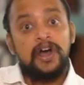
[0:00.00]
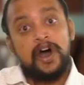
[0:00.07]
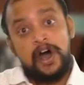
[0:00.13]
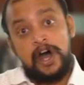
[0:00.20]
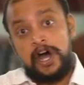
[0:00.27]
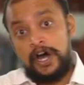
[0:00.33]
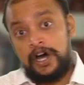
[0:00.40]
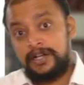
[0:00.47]

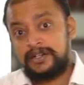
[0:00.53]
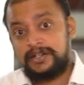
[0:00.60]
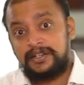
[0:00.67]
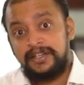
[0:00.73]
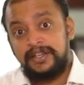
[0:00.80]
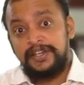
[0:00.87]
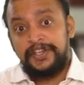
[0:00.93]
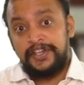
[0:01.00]
or
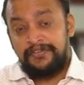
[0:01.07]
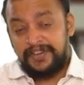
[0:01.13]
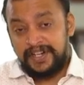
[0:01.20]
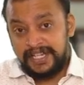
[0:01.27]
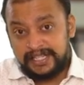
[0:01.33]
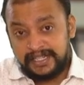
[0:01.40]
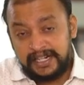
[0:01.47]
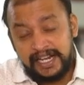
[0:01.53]
if
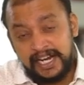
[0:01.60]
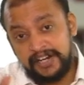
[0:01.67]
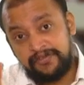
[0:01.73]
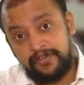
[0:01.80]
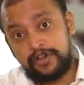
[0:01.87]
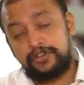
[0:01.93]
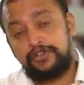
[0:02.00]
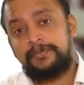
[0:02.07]
it is cleared
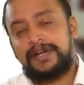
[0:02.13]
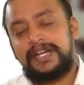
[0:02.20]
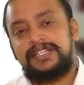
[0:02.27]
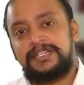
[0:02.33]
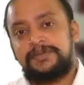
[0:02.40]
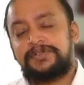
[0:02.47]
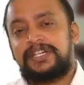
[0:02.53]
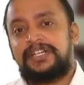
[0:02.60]
for home
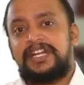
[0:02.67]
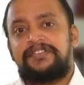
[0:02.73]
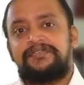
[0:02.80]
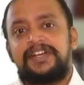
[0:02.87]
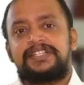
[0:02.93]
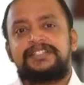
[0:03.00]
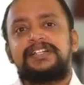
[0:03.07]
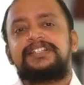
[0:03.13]
consumption that
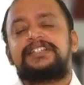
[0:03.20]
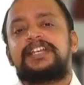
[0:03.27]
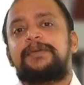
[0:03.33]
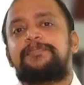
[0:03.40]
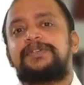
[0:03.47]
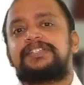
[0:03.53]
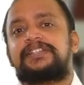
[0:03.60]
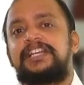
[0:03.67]
waste and
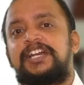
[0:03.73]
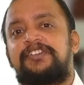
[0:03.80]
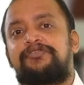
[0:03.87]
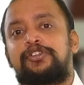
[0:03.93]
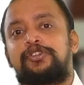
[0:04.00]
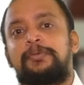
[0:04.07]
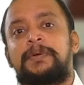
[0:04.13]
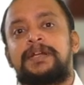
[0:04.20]
scrap is cleared
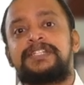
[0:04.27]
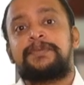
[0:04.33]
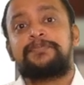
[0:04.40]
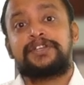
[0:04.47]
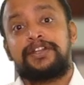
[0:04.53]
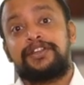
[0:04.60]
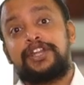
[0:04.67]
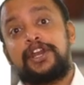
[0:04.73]
for home
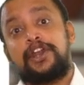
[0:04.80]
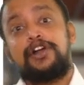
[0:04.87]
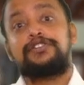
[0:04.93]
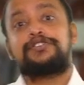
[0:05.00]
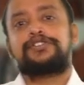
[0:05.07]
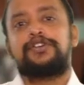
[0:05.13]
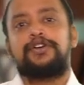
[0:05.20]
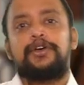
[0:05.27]
consumption then
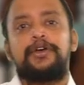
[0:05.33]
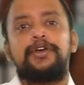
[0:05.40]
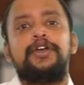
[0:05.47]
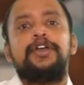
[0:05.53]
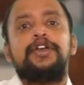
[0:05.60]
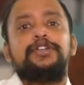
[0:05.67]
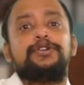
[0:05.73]
also